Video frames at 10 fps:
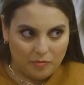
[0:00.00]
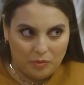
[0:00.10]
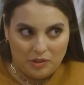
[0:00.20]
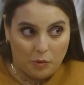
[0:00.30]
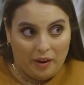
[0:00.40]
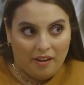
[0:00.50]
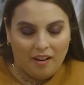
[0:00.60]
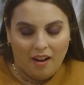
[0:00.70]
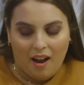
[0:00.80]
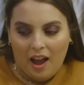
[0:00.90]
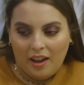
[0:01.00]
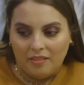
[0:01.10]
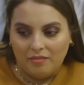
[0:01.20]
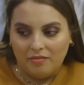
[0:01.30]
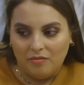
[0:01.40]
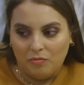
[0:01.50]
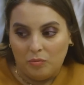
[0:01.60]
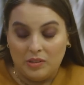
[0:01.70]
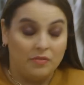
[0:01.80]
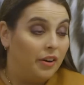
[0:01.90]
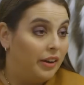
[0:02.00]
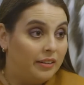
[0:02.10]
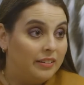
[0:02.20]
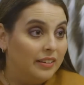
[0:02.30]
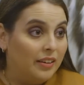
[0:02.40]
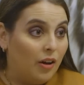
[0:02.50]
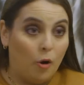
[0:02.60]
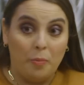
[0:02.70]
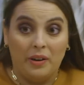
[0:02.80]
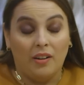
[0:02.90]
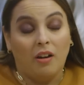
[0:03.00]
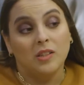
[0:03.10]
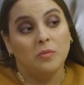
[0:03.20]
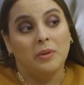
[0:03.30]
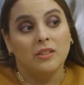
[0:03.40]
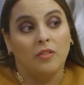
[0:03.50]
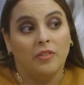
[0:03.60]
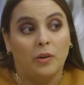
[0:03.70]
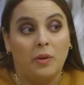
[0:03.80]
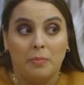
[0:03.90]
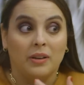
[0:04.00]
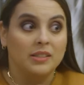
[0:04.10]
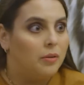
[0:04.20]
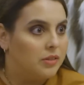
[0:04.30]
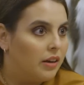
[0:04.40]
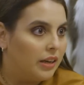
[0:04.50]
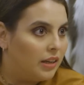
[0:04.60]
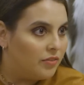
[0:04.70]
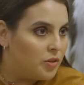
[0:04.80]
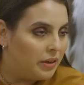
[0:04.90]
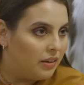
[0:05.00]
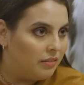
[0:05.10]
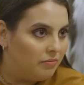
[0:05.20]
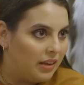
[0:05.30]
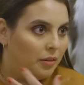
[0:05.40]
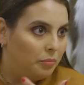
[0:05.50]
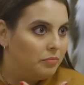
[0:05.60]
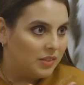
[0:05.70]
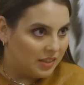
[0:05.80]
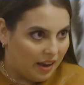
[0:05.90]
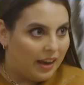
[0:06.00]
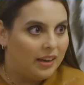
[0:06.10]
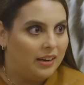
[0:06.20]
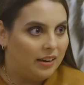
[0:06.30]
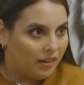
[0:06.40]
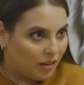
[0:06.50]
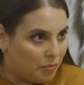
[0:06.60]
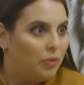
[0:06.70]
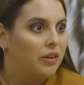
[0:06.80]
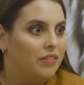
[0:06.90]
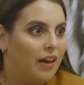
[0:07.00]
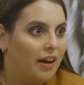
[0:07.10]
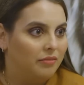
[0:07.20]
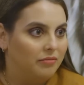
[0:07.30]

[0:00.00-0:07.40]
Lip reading: was queer, I was very open and honest with myself right away, because I was lucky enough to be in a society and in a community that